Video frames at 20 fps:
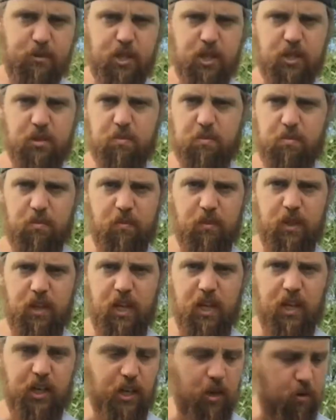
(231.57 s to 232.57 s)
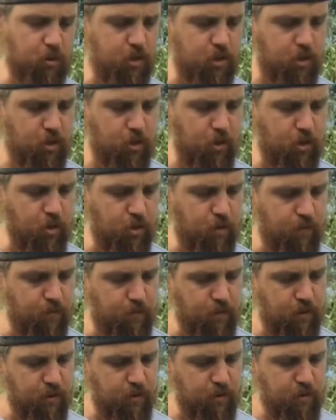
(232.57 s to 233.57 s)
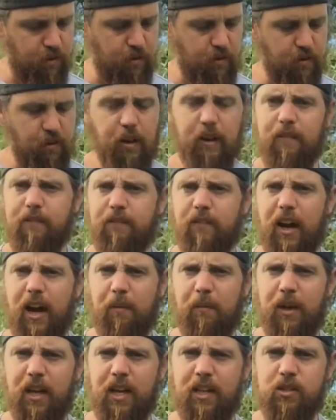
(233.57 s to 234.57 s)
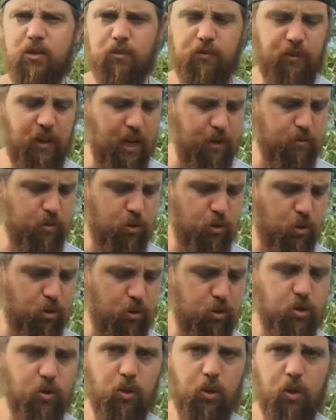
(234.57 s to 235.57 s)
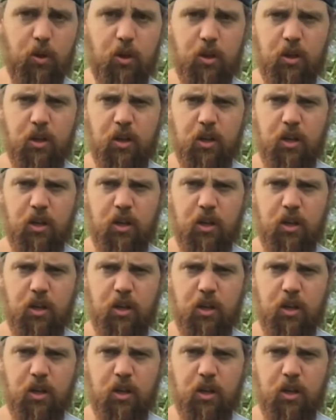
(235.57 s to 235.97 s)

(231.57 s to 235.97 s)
Just go into your farmlands or farm source or